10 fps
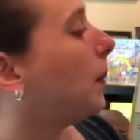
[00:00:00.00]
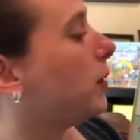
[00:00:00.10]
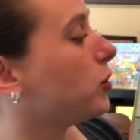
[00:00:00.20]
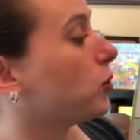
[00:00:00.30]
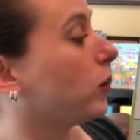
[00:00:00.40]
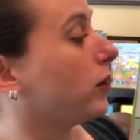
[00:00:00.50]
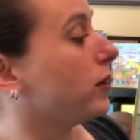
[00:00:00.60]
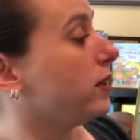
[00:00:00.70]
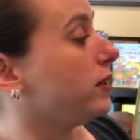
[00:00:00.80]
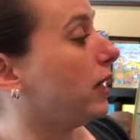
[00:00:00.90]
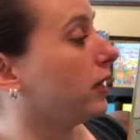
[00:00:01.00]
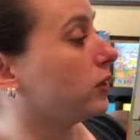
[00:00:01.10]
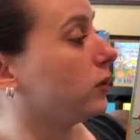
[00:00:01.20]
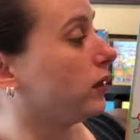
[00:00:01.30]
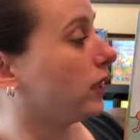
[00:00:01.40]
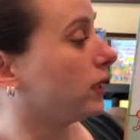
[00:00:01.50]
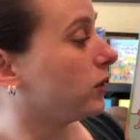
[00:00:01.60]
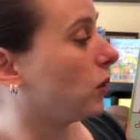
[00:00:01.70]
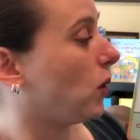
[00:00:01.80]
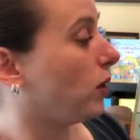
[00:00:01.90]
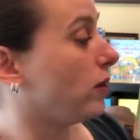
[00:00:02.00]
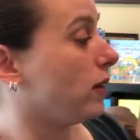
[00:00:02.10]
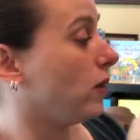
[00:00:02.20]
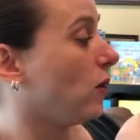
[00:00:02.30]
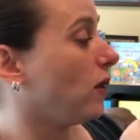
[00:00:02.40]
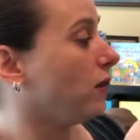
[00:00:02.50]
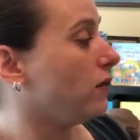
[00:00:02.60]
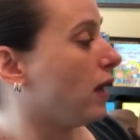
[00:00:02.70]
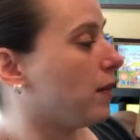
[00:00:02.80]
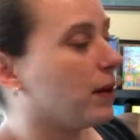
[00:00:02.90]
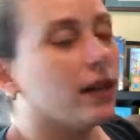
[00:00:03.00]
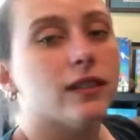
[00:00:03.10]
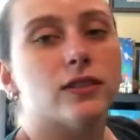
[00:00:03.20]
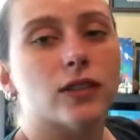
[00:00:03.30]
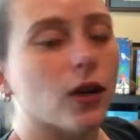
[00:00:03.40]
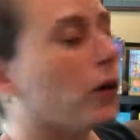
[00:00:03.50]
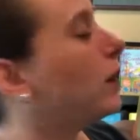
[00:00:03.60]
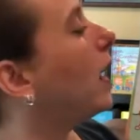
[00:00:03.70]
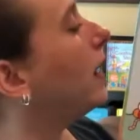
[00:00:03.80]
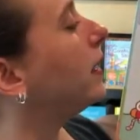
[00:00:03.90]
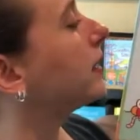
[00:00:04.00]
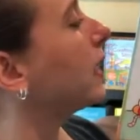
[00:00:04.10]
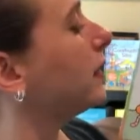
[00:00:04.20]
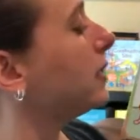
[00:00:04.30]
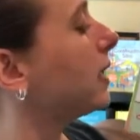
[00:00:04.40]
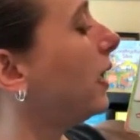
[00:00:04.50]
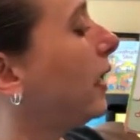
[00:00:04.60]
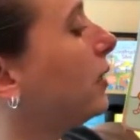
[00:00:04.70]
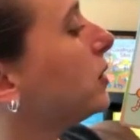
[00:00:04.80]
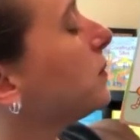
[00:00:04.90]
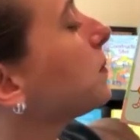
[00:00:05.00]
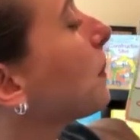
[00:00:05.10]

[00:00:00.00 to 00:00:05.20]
but shorter than duck. So duck is taller than all of them. So and it's got these cutouts,